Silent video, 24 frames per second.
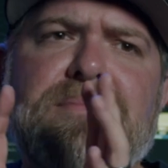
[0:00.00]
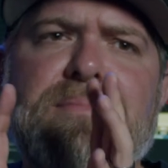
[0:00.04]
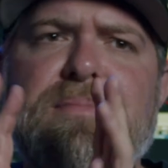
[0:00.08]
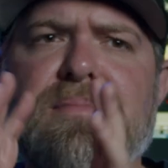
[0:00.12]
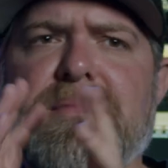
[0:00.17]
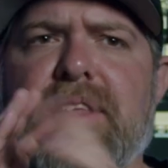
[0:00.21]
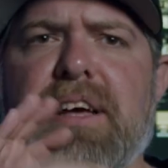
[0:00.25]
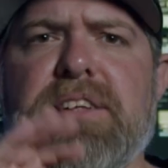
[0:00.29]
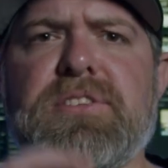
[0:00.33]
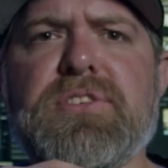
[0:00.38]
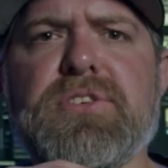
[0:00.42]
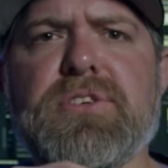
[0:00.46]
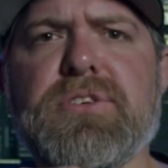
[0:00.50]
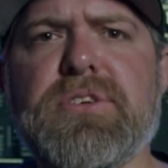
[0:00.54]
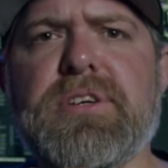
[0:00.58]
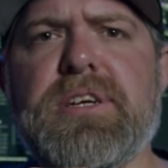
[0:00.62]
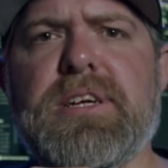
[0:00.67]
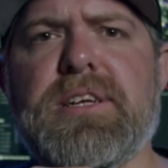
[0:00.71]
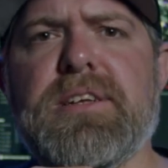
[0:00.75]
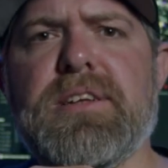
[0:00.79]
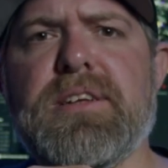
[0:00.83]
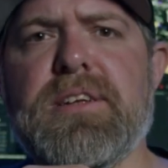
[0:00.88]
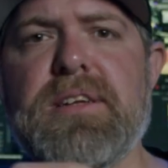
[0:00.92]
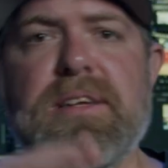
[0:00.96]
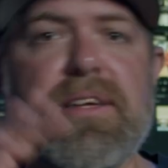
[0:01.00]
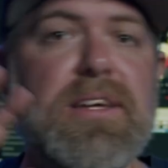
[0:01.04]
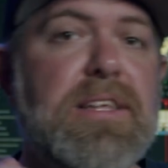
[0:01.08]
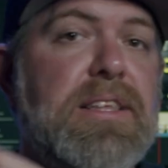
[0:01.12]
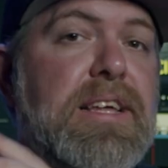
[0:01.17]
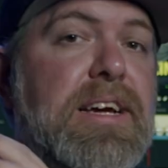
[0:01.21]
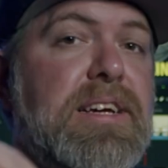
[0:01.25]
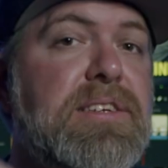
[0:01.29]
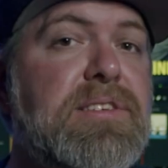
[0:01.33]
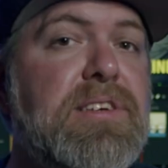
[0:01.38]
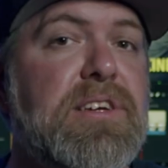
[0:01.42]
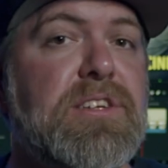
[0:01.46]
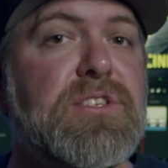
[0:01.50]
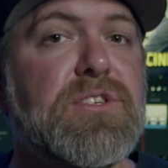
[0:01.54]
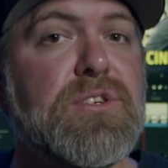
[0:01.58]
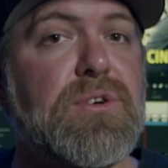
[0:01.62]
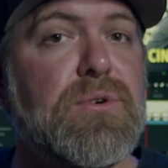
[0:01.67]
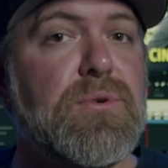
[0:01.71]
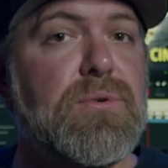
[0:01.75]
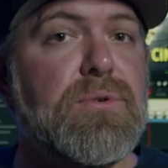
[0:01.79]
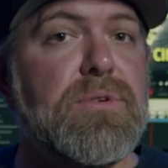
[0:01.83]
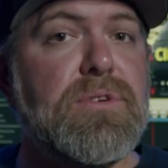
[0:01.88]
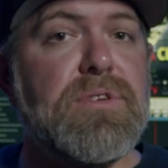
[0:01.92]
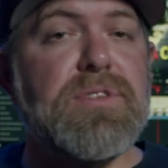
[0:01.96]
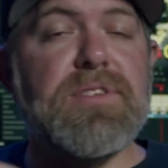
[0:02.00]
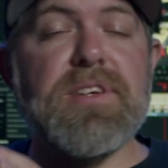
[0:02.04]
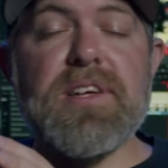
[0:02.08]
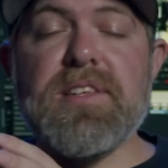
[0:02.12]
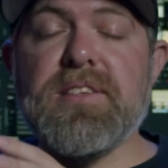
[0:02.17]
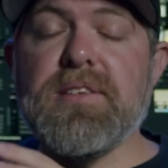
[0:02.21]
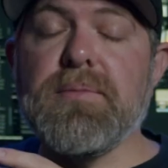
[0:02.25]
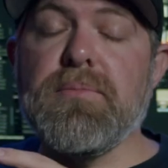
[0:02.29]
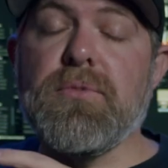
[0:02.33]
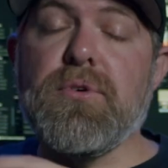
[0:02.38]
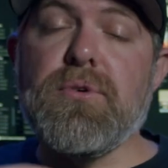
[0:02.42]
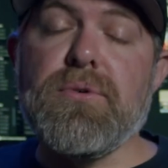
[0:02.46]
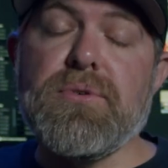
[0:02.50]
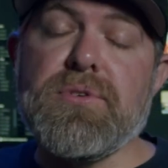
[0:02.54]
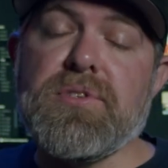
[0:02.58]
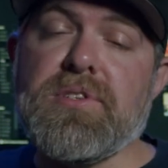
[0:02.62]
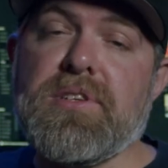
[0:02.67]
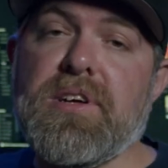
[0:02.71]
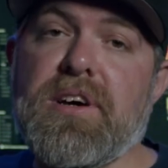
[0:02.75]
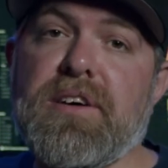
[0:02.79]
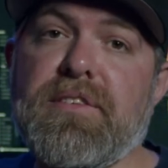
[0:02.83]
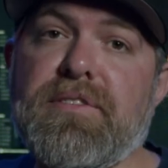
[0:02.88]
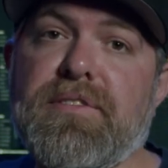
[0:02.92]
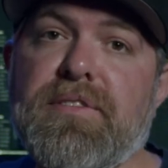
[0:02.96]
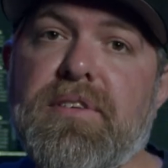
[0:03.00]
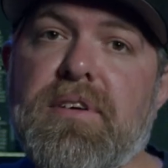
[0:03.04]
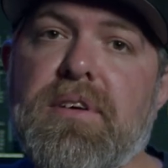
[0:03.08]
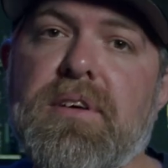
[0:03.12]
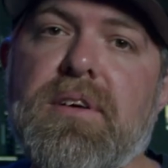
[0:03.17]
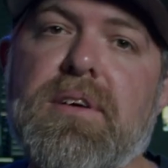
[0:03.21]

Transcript: that screen, like I said, it's cool. It's got some cool stuff,